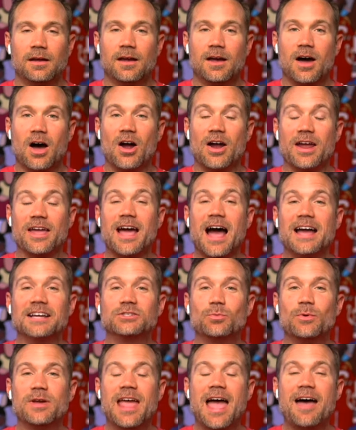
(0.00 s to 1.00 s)
All right, guys,
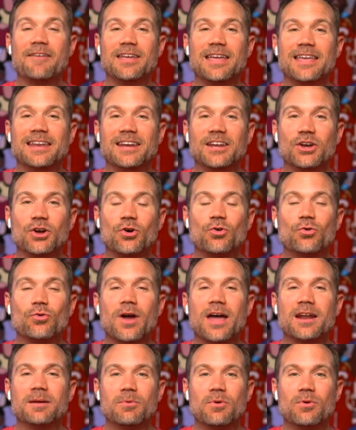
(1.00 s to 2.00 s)
we have an
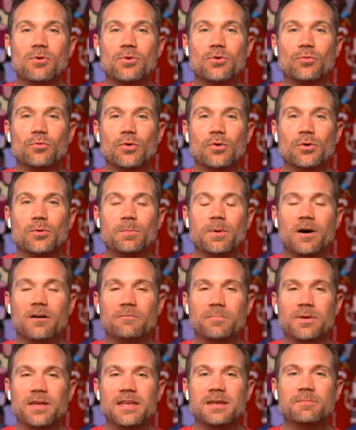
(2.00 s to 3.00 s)
incredible group of
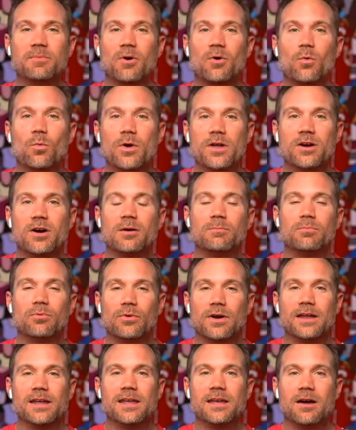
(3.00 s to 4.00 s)
people we are
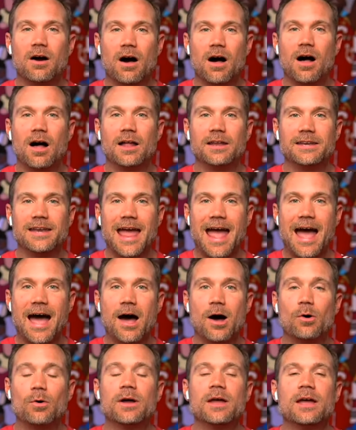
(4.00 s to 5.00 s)
bringing on
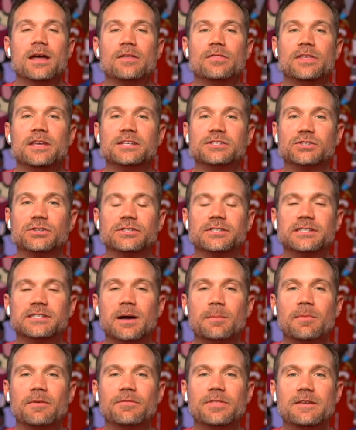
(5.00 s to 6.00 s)
now. These are some
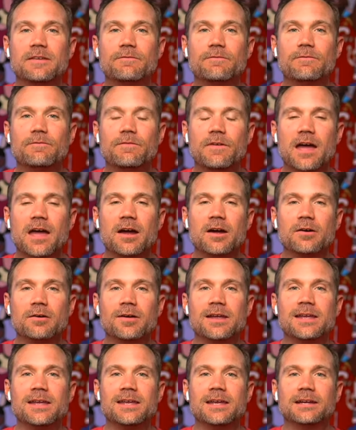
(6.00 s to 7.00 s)
of the
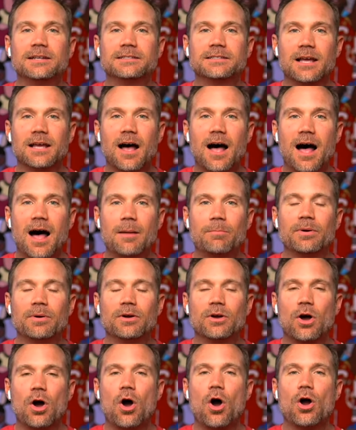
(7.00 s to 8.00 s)
very top
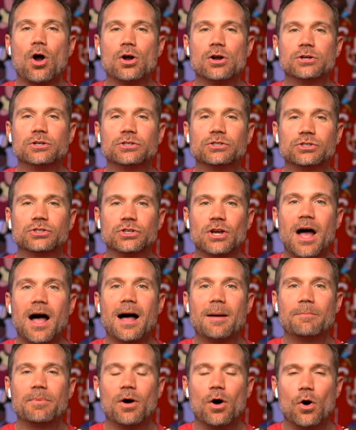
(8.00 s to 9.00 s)
card
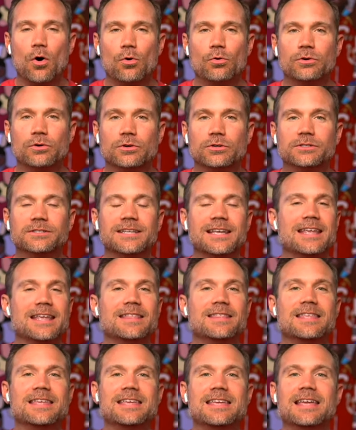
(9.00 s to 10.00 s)
shop owners in
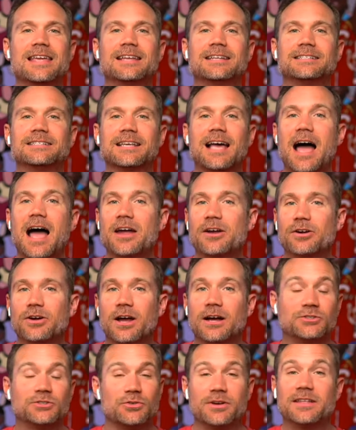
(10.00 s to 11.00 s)
the entire
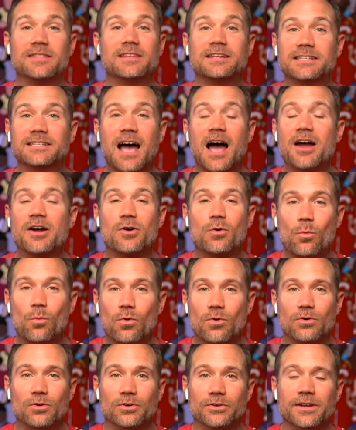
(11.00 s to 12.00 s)
country, in the entire
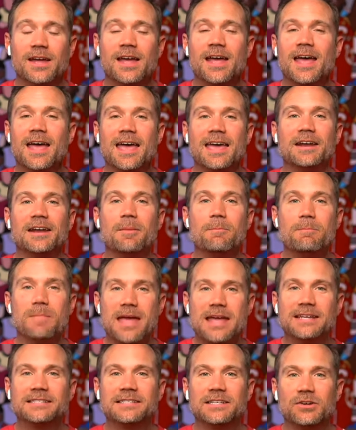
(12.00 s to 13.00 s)
world. An
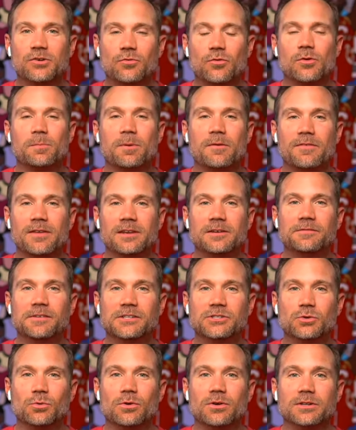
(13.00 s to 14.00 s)
amazing group of
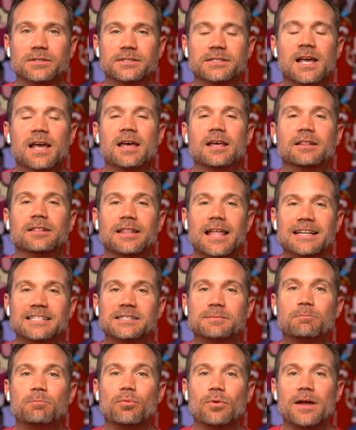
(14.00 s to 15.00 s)
individuals. Let's
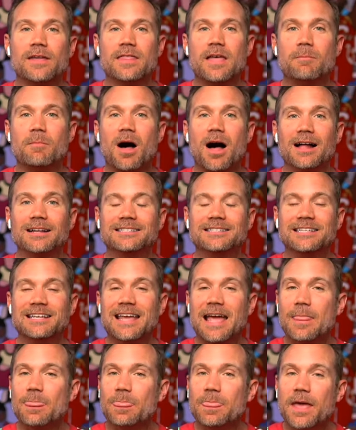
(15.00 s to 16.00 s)
bring them on to
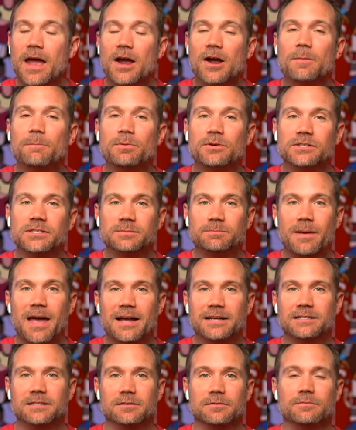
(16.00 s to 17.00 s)
get their
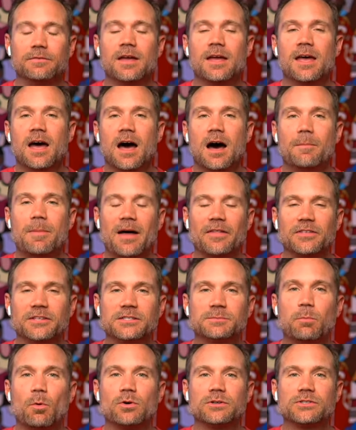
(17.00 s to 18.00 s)
perspective about the
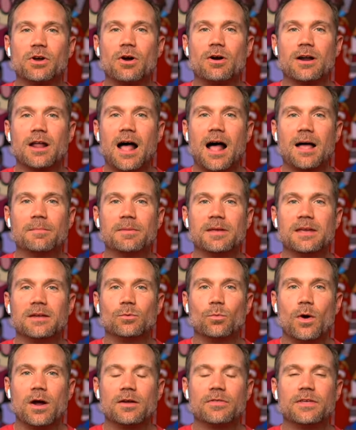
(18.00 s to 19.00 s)
sports card hobby and
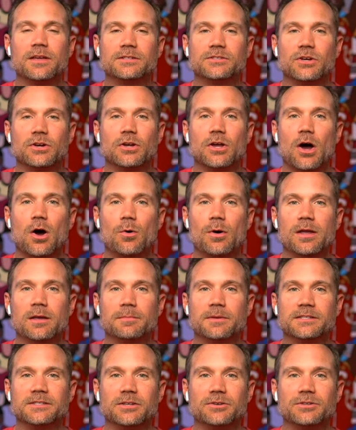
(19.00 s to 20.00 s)
where things are going,
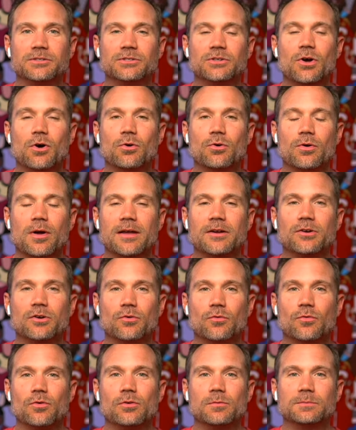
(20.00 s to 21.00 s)
because there is no greater
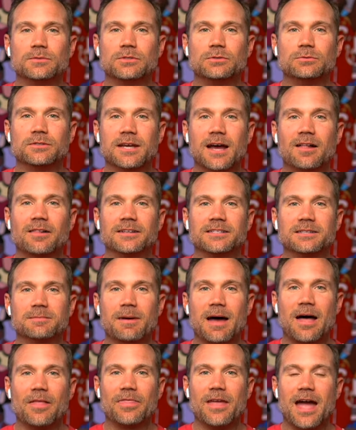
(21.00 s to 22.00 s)
group to tell us
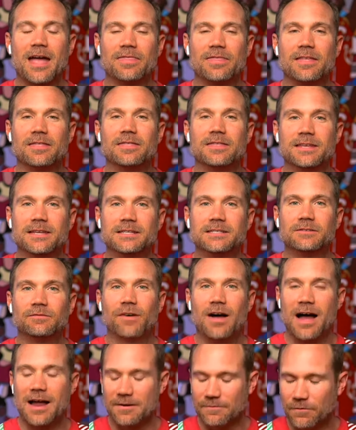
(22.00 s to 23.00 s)
about that than these
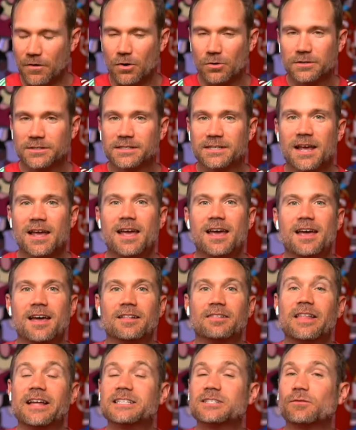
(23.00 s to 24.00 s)
fine folks.
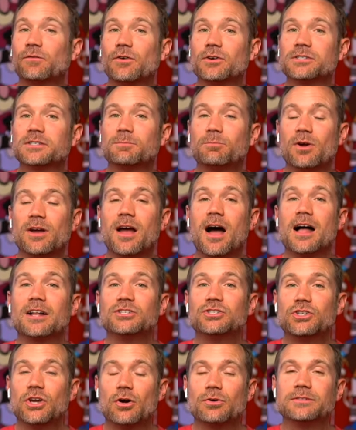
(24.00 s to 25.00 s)
Let's first bring on
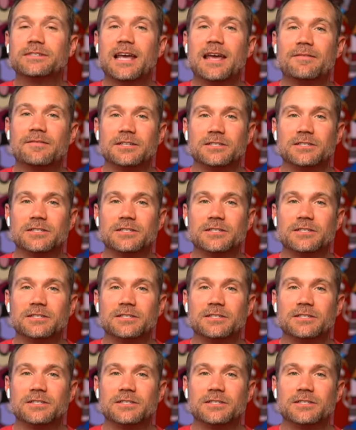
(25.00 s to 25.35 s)
Joe Davis